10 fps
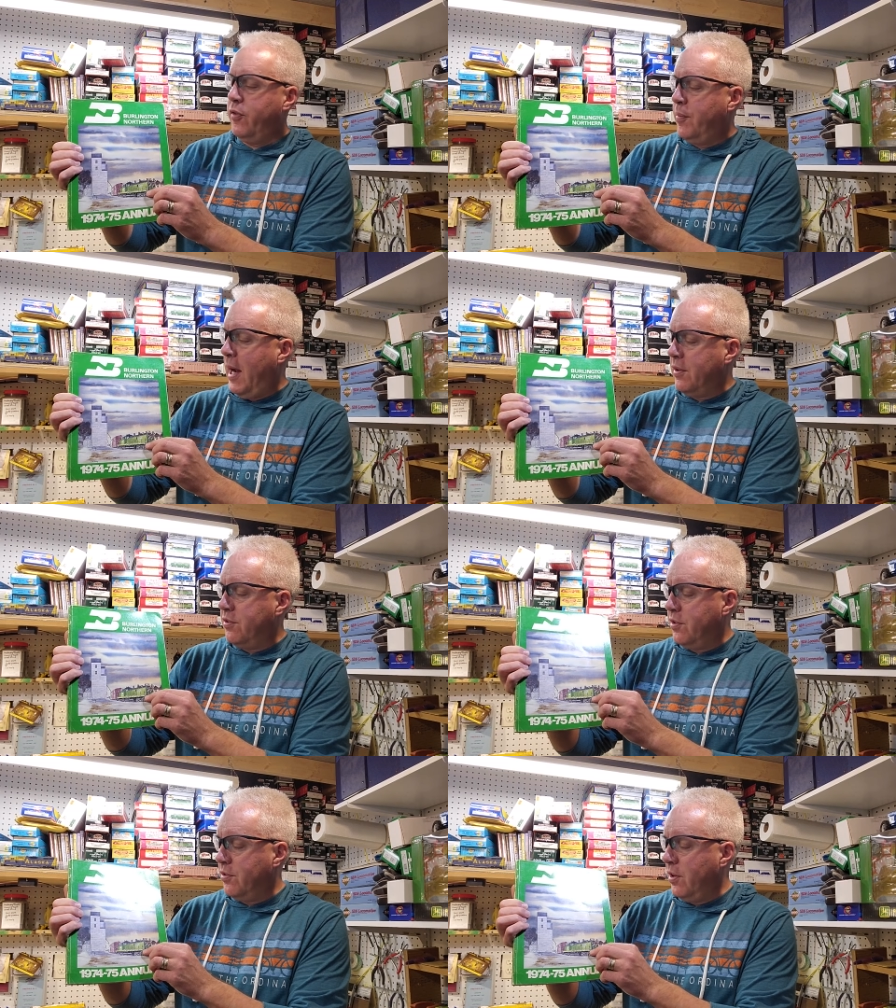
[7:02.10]
for
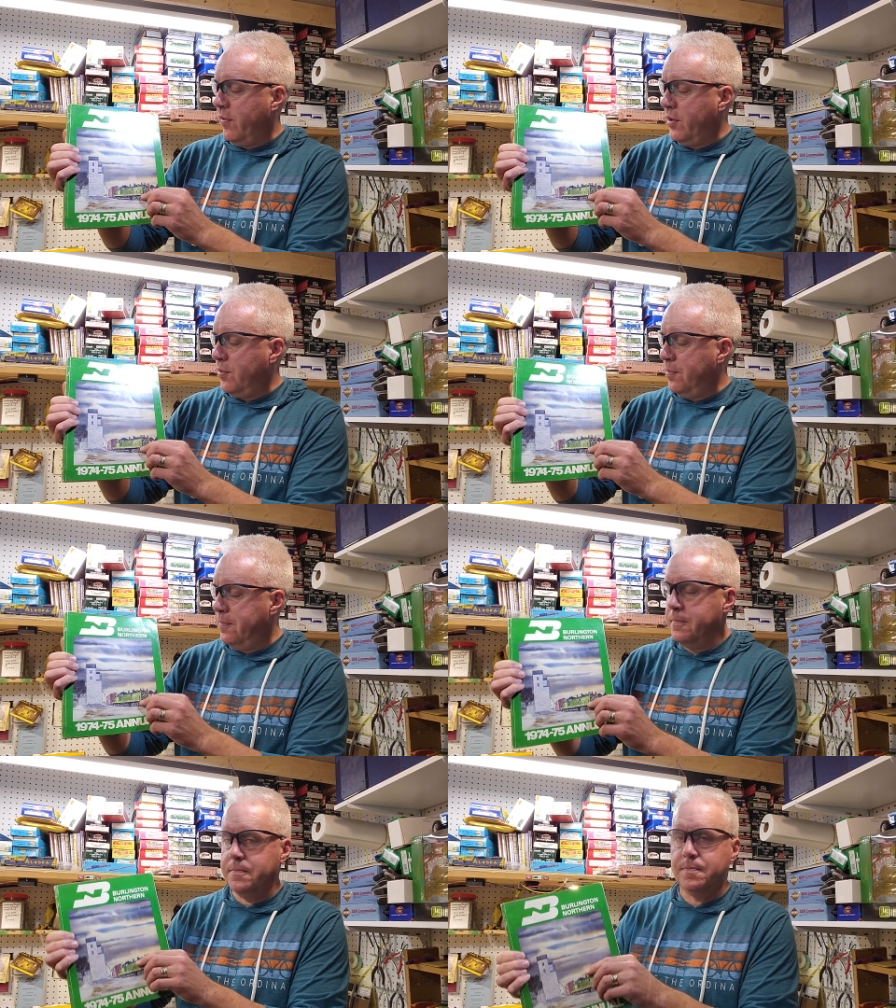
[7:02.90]
passenger service.
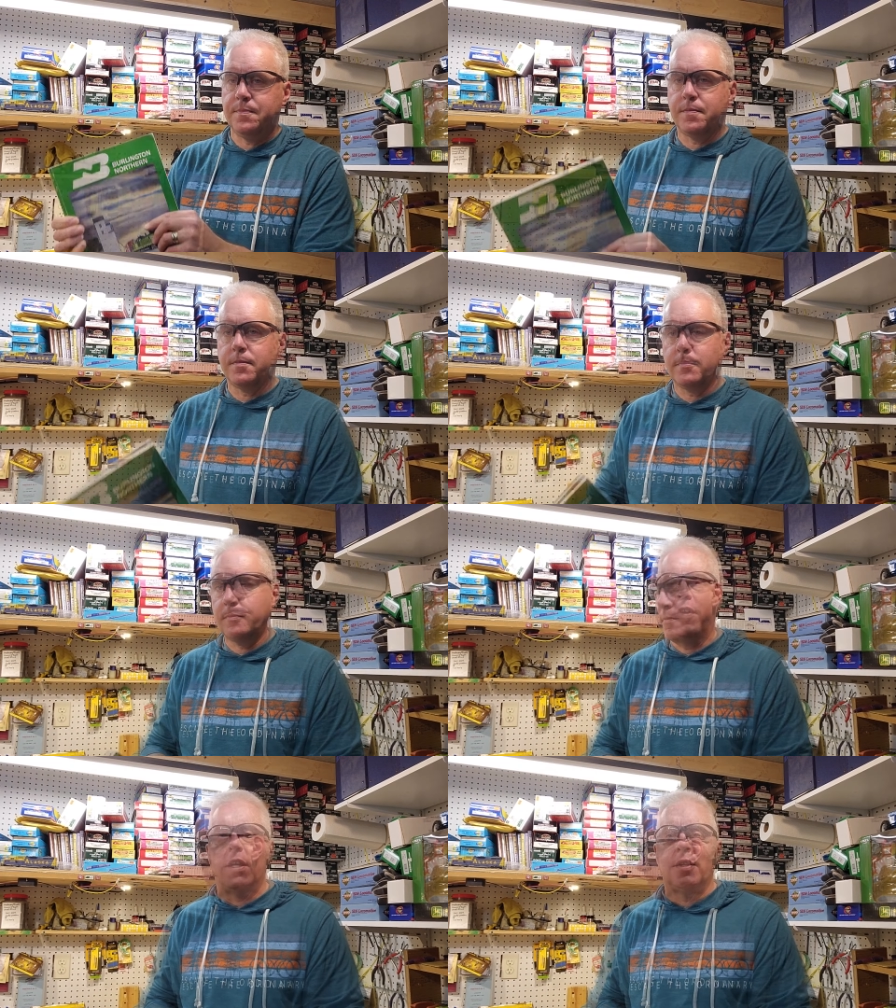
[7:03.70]
And then
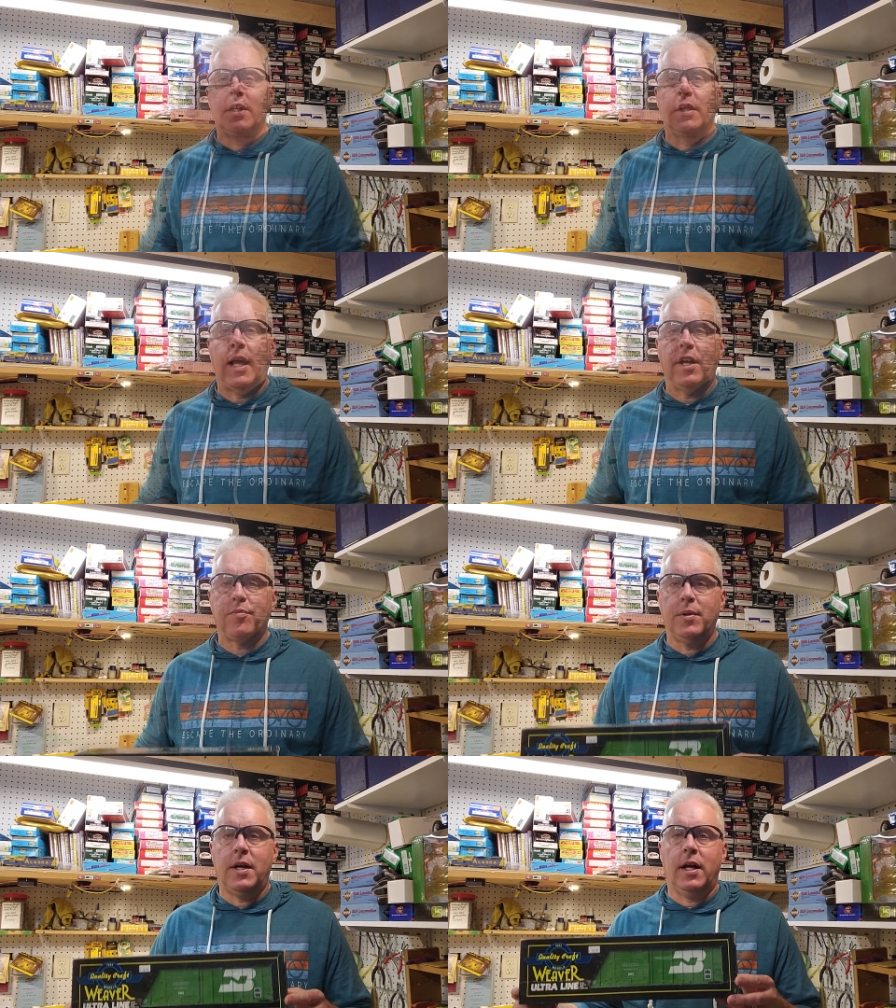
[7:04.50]
finally,
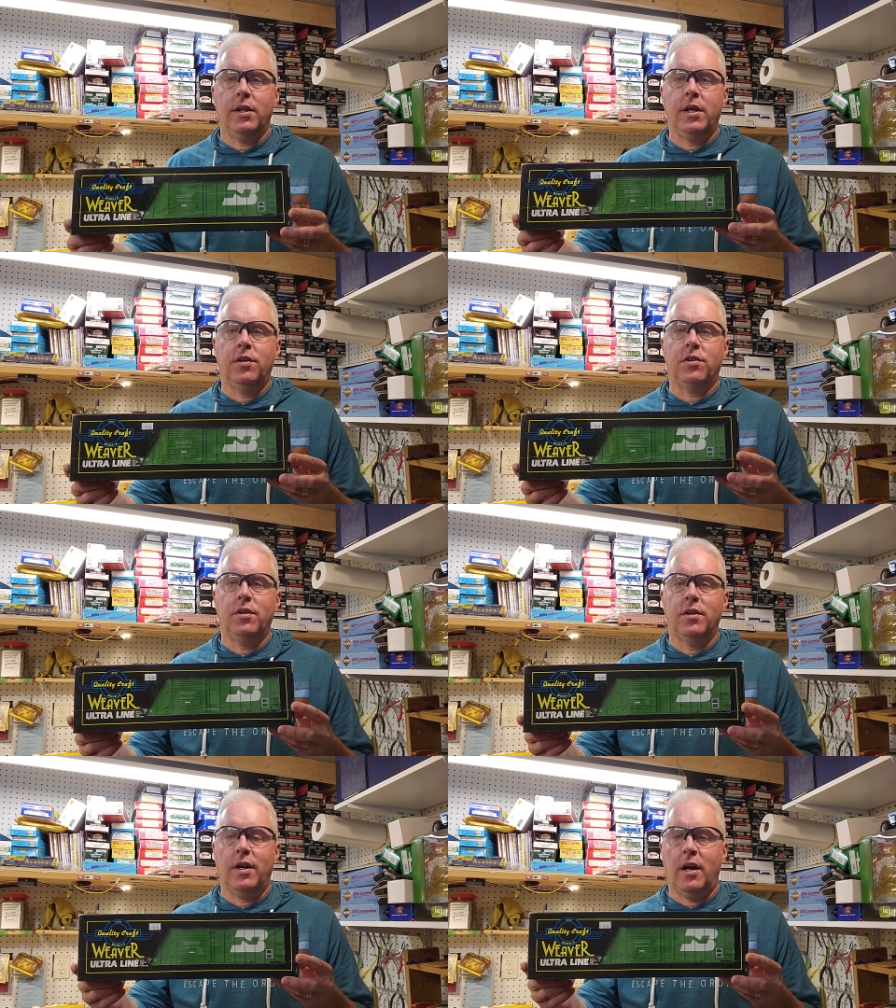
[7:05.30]
last but not
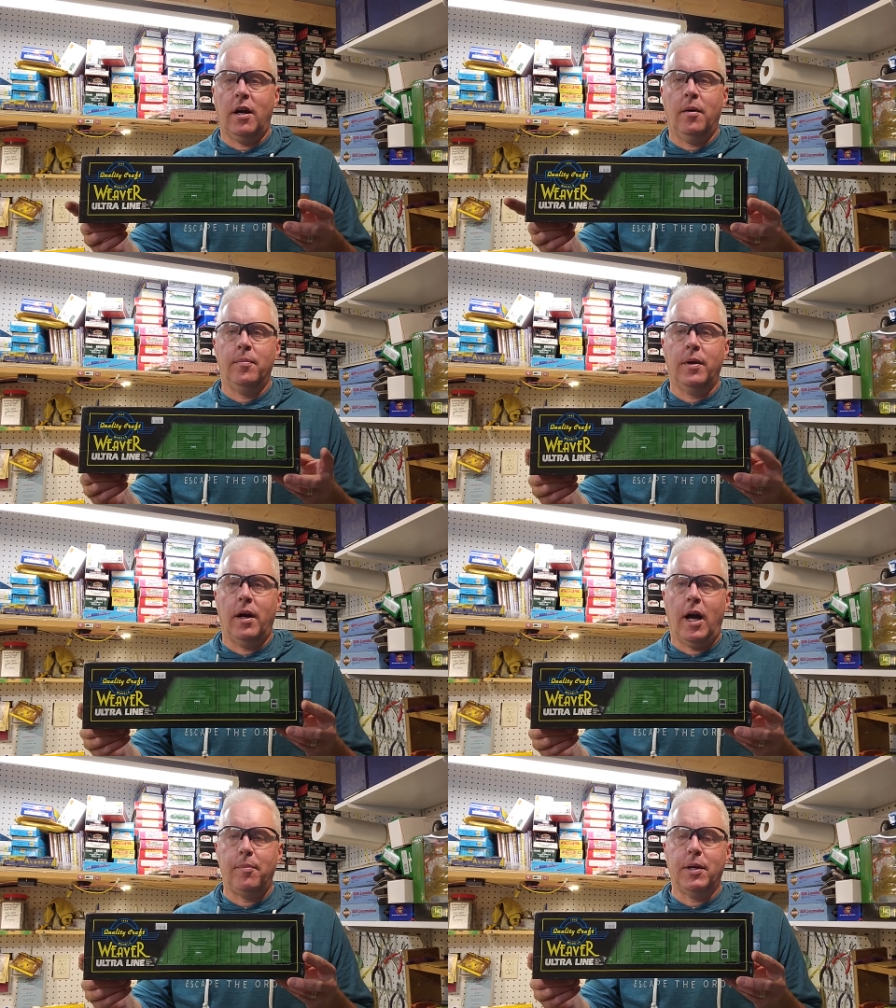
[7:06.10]
least, um,
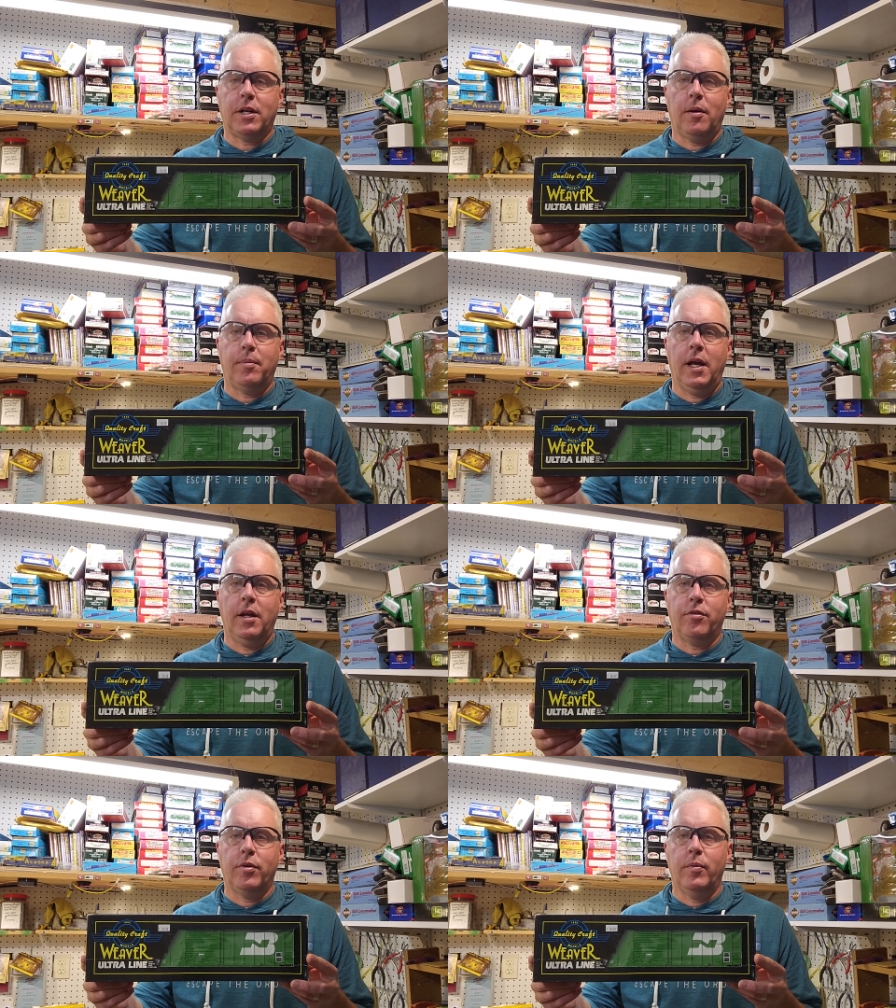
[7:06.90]
I picked up
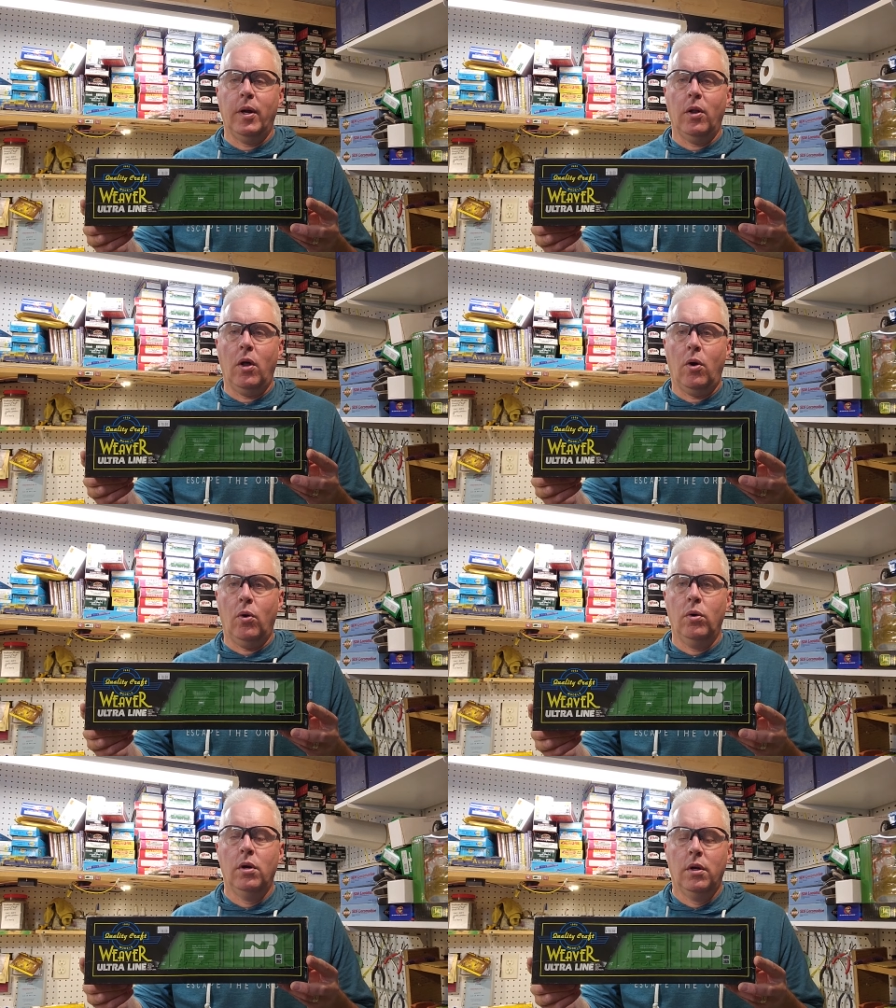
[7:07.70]
a three rail
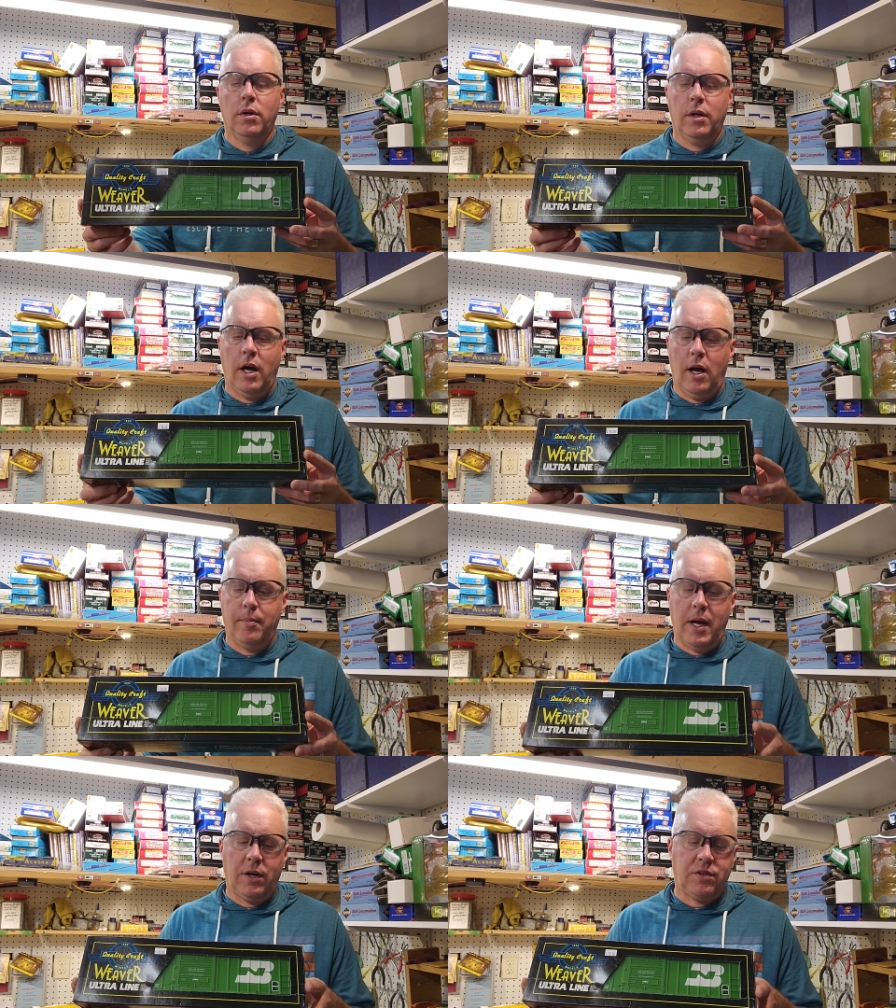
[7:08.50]
O uh,
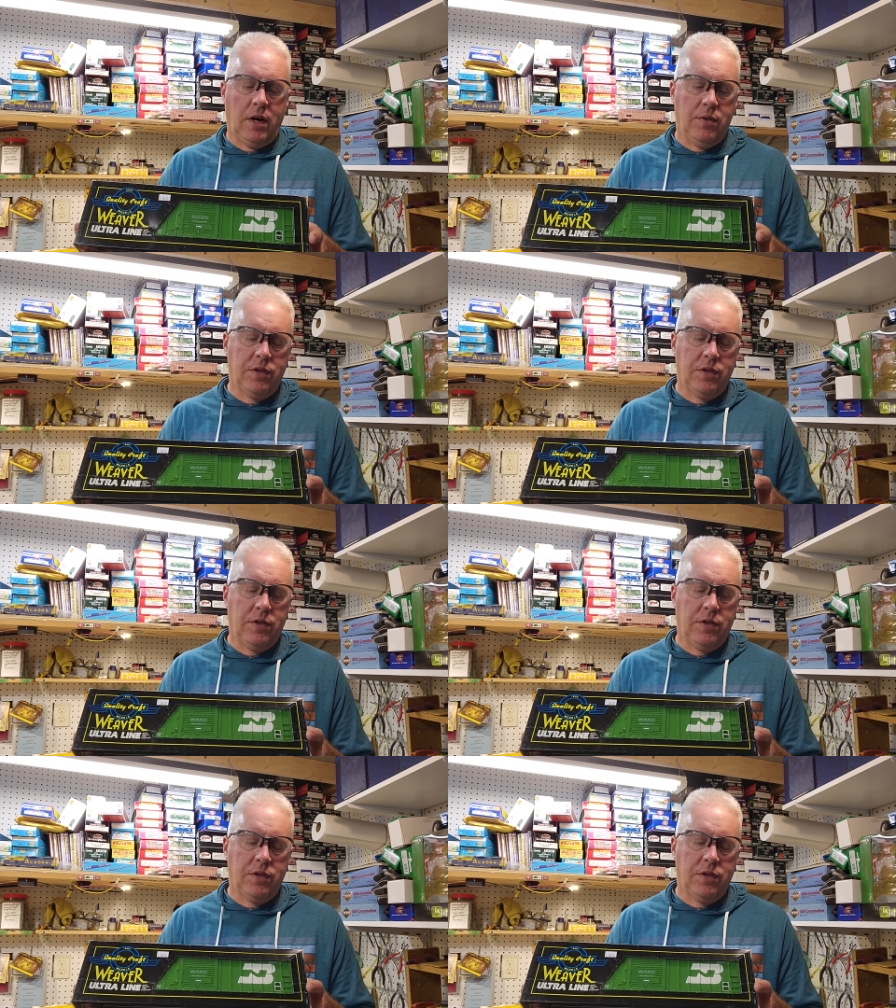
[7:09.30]
boxcar.